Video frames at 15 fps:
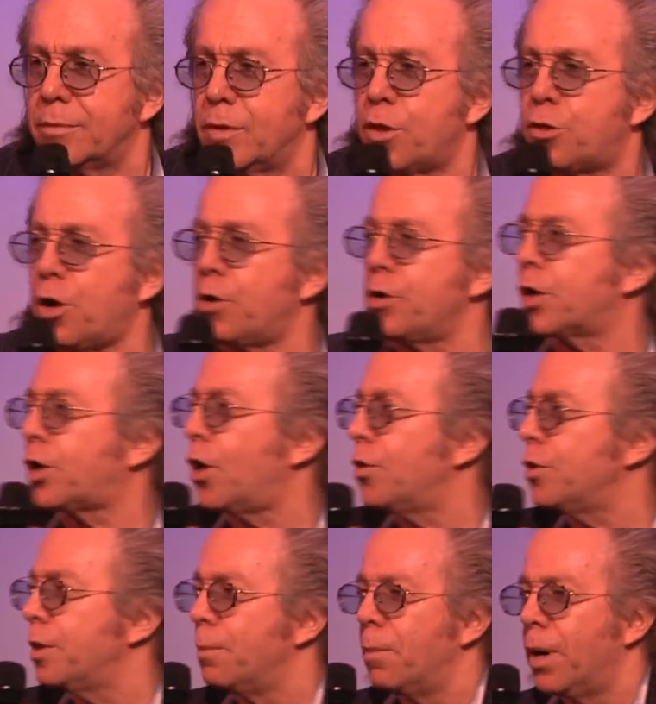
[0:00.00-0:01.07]
You throw your
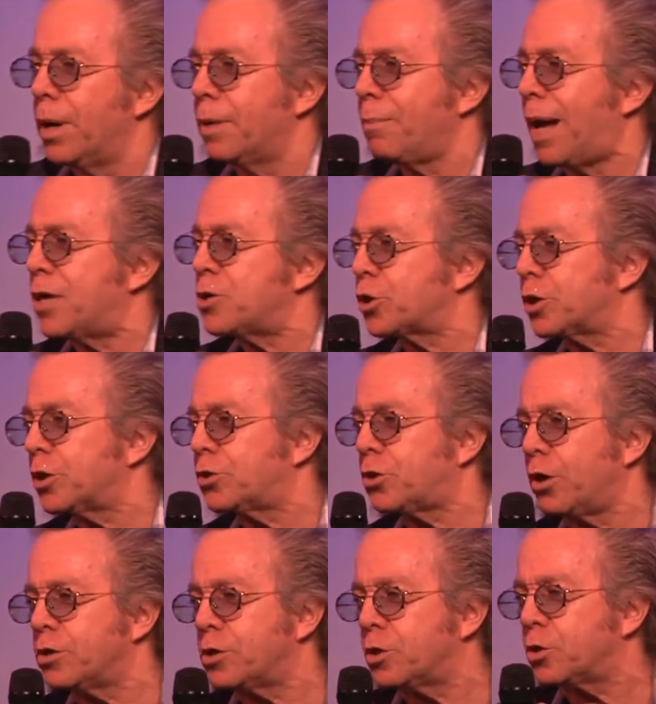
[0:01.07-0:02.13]
coat in the mud, it magically
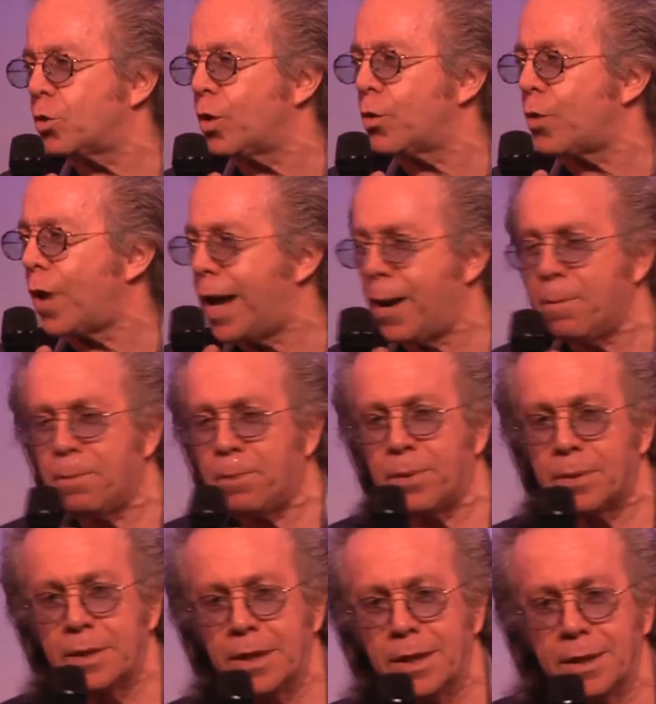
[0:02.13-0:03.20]
turns into a ram.
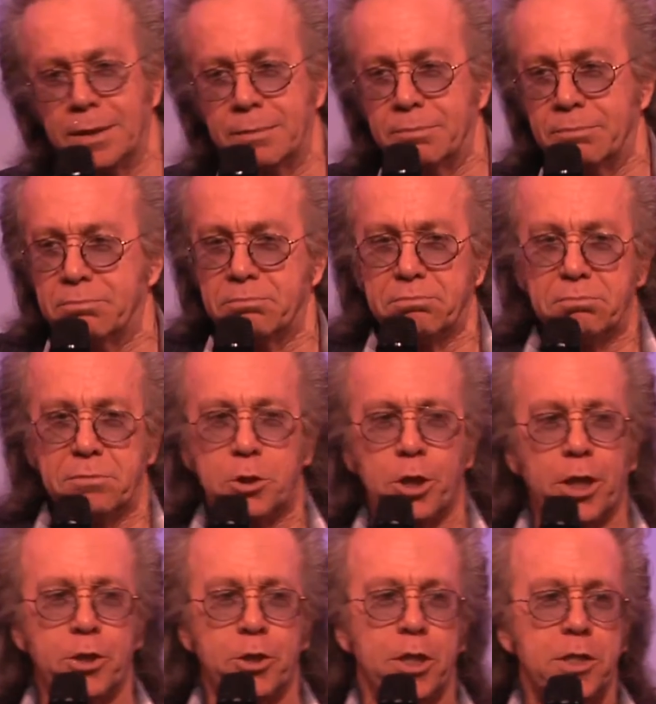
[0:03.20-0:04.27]

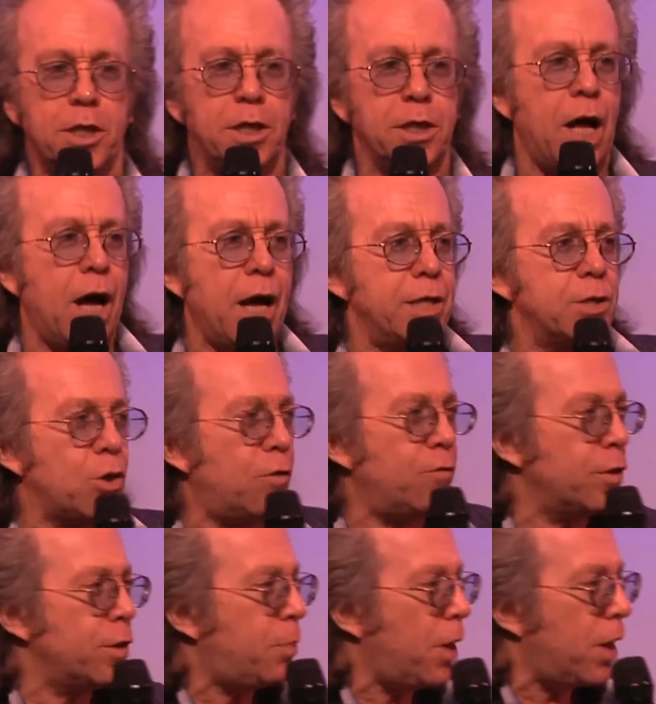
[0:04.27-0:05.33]
Ship just glides
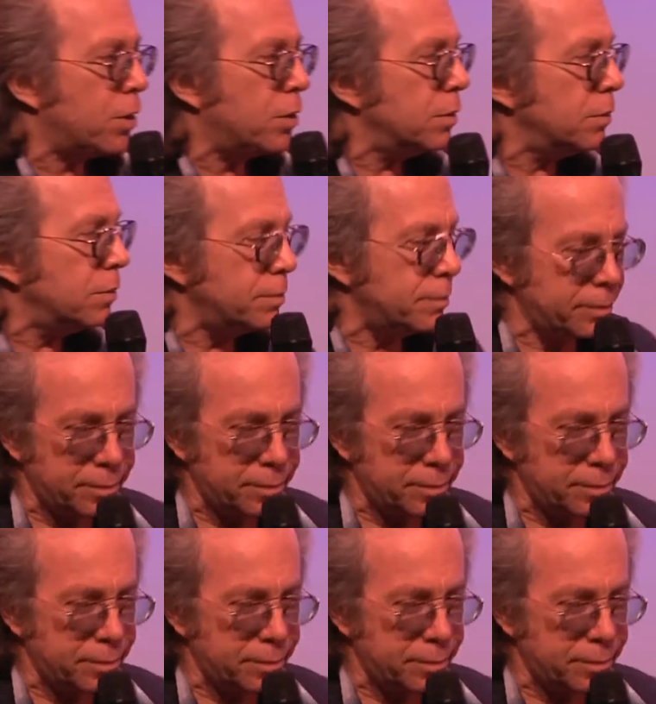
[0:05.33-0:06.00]
over the puddle.